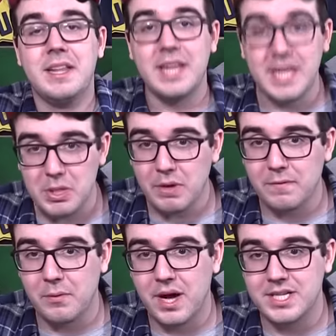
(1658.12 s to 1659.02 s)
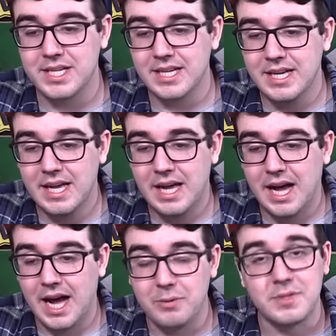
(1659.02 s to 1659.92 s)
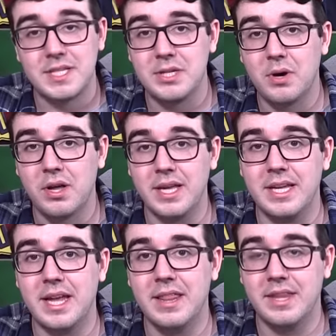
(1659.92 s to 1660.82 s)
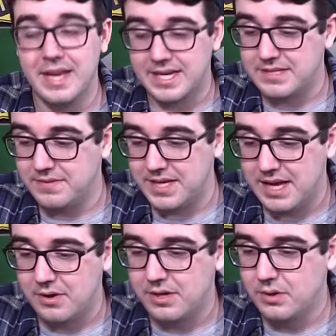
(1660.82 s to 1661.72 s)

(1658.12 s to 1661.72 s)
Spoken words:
Thank you all for watching. I will see you all in the next video.